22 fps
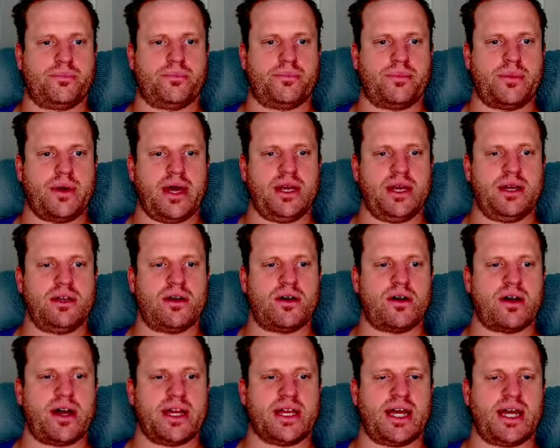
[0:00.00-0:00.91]
I don't know, I
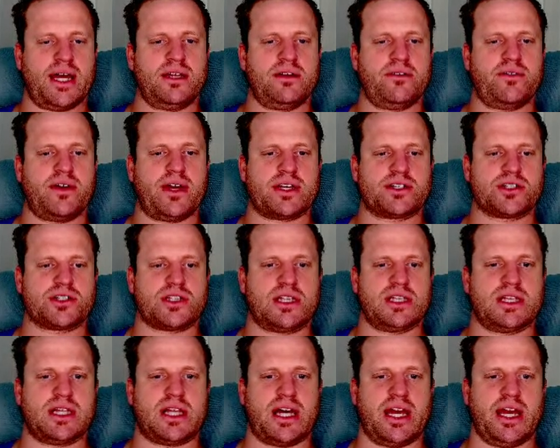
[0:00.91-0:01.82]
kind of actually
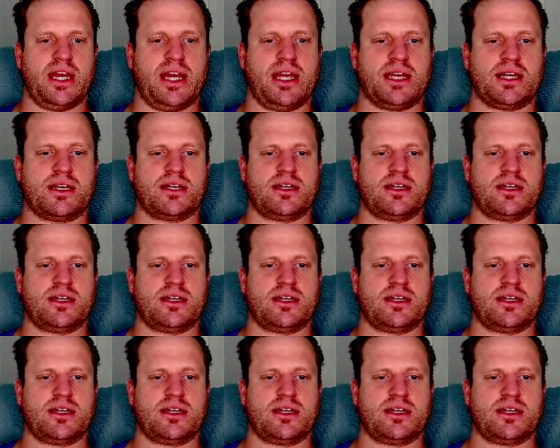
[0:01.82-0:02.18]
like